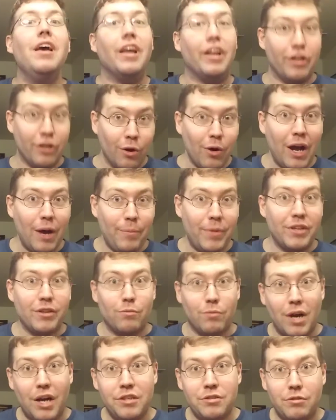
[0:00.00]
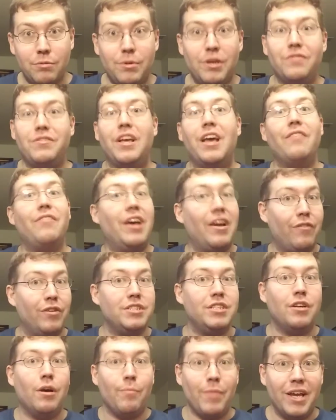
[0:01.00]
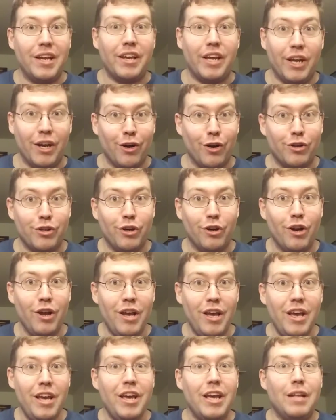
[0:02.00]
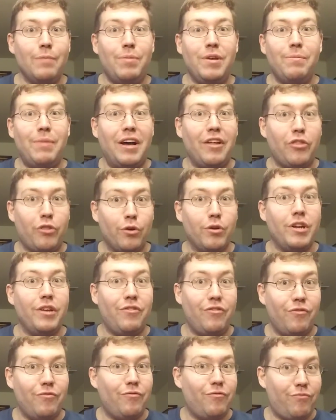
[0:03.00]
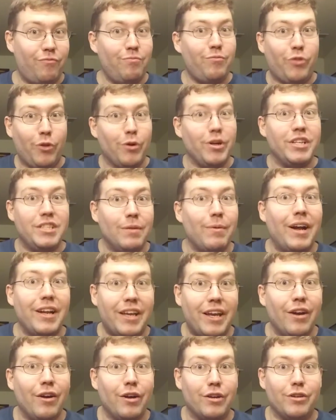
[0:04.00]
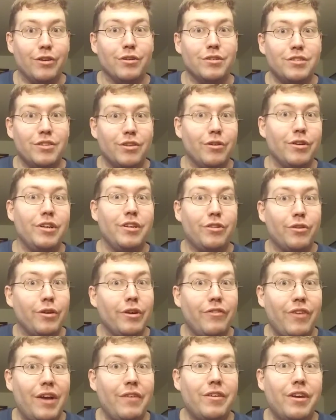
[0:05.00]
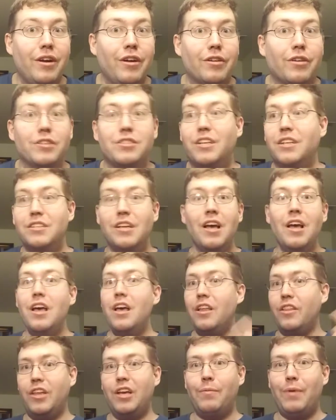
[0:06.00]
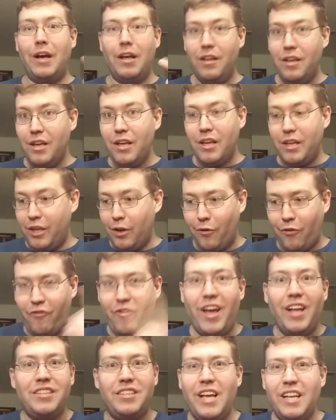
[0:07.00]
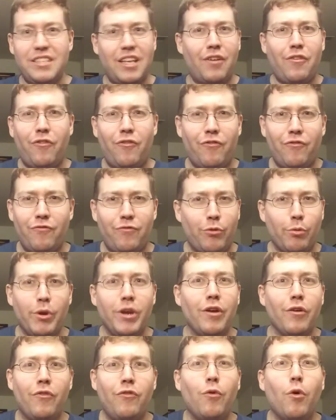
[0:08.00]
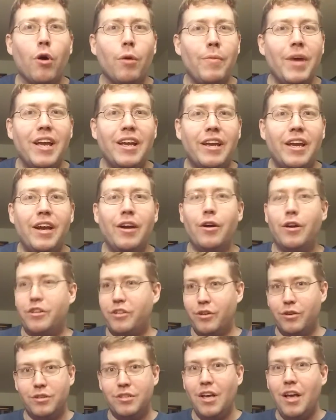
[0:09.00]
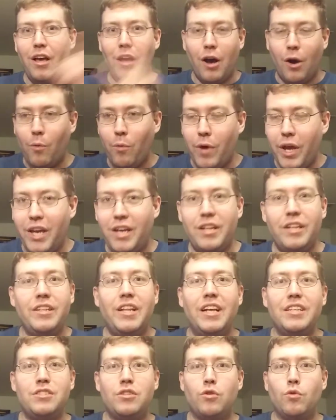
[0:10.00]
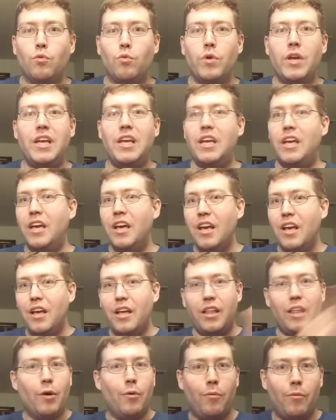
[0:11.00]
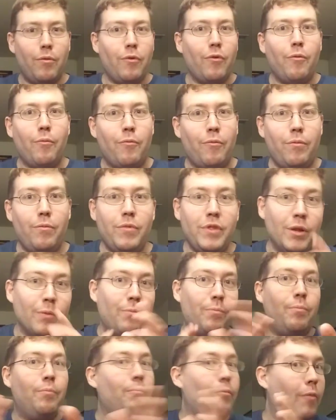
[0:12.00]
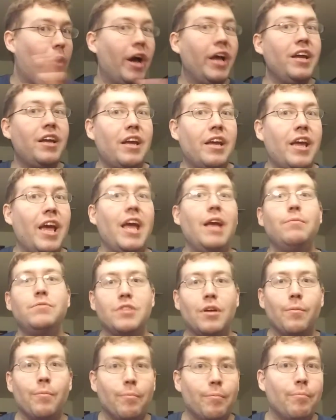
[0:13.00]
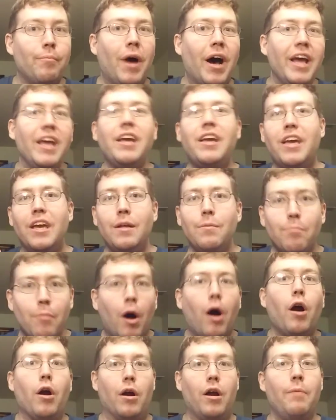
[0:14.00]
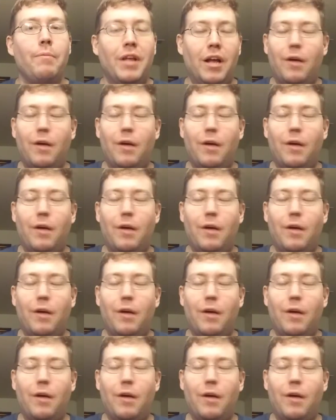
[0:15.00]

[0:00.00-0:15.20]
And you know how big the roster would be if they have every single main character? It'd be about 35 characters. Because think about it, you know, Fates has like three or four main characters. Awakening has three. You know, the Ike games are Ike and Micaiah.